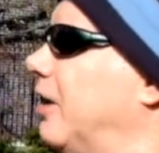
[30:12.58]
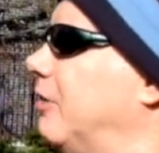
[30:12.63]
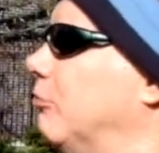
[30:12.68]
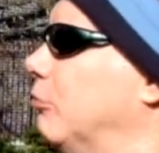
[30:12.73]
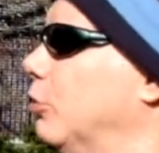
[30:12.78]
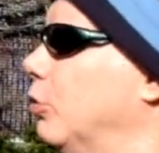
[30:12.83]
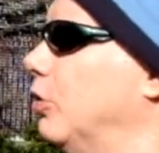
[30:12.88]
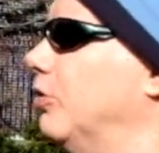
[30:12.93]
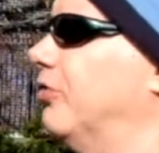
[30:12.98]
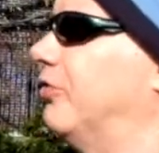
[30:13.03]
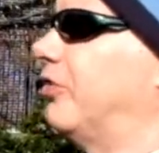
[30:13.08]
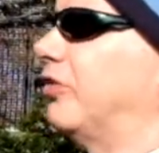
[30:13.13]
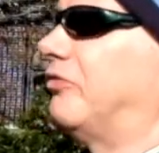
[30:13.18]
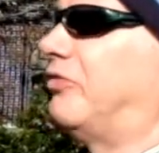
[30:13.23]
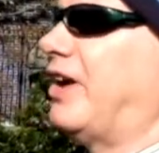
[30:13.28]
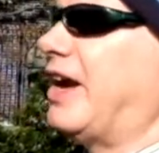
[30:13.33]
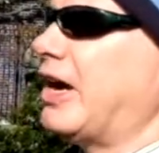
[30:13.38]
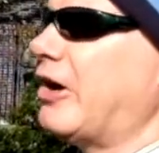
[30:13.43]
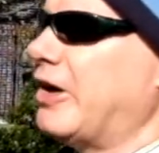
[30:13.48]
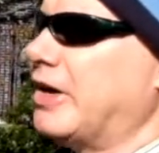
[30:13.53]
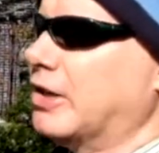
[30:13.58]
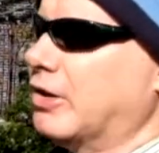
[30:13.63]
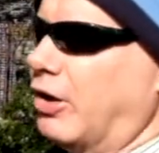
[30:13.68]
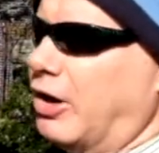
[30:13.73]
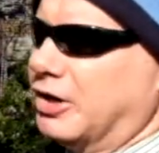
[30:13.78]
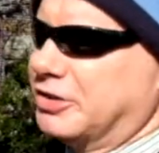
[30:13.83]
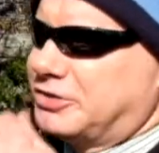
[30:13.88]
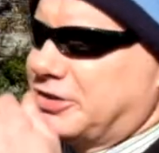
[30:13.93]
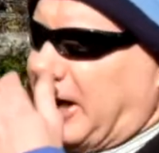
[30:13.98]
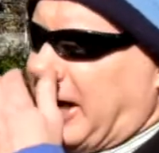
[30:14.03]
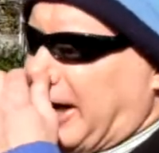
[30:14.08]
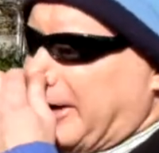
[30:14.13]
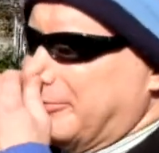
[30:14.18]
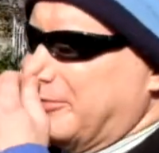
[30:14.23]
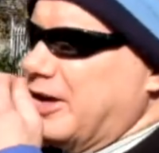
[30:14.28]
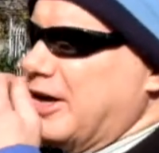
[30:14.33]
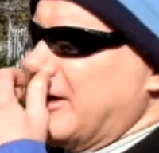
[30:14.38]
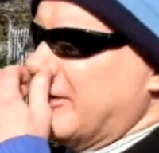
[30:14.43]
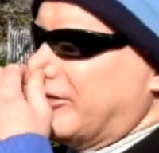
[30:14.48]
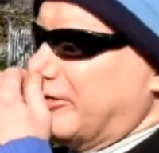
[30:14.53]
ruled for a very long time,
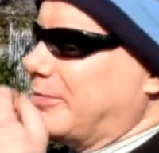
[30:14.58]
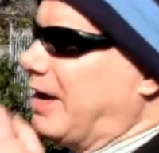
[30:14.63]
from